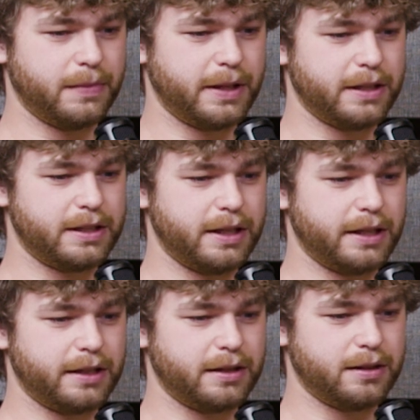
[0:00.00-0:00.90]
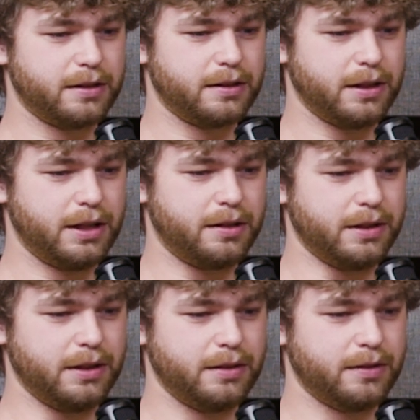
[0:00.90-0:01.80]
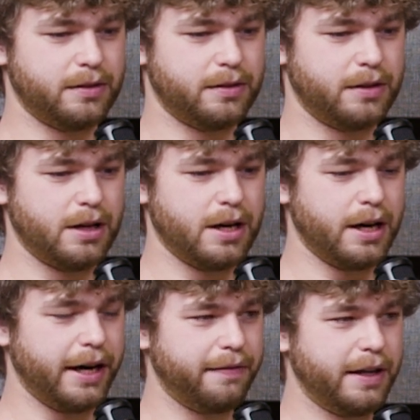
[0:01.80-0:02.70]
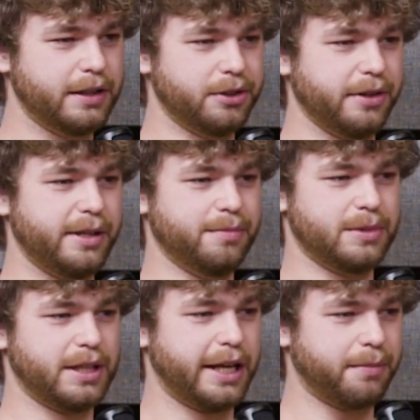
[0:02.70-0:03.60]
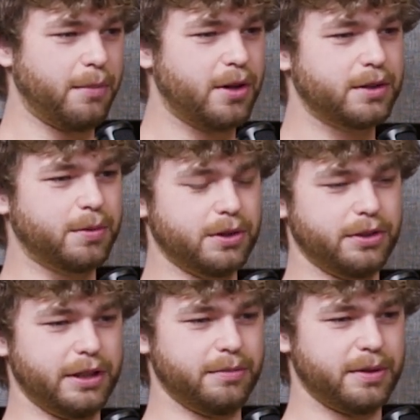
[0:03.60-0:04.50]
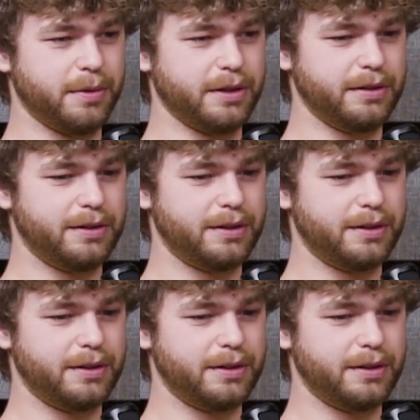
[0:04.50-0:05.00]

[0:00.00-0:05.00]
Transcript: It's like, I don't know. I've had dreams, multiple dreams about